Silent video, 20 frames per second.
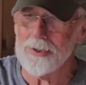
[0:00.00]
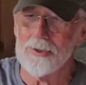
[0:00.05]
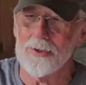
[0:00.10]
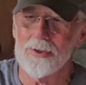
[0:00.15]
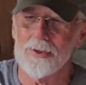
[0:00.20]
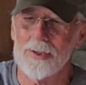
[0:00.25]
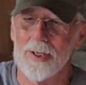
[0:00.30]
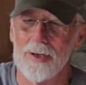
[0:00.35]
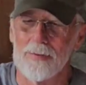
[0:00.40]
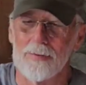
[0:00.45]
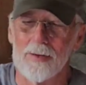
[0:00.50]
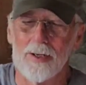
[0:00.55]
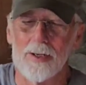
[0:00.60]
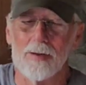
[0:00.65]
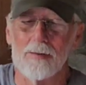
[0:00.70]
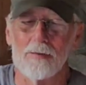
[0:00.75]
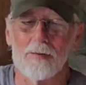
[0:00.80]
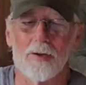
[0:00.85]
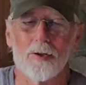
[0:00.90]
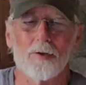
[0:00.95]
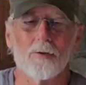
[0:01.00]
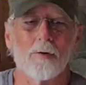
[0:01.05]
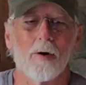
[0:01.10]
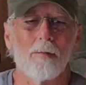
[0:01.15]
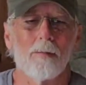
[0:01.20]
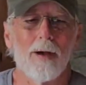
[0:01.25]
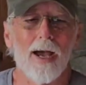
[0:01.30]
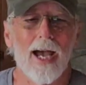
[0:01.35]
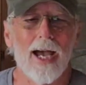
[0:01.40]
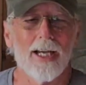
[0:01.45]
So instead of
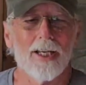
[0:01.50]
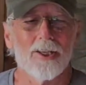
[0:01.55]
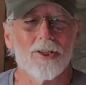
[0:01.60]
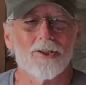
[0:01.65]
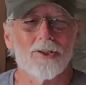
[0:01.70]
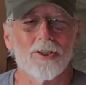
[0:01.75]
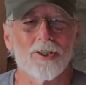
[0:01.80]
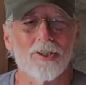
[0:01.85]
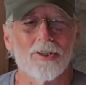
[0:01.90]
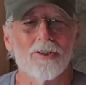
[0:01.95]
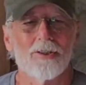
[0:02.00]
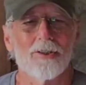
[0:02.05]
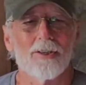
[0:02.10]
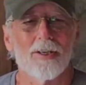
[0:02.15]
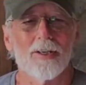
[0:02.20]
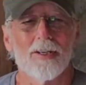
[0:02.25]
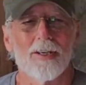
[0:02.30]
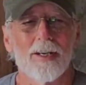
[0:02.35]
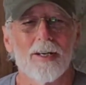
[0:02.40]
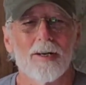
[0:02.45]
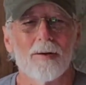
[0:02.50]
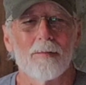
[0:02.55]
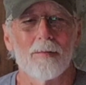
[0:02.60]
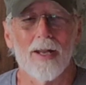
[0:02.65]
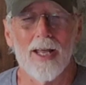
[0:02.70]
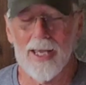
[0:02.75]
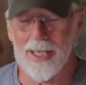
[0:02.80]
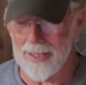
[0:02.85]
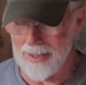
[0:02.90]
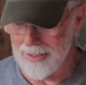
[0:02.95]
individual packaging, you get
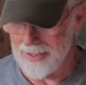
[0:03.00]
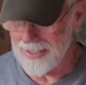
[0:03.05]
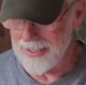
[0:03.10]
them like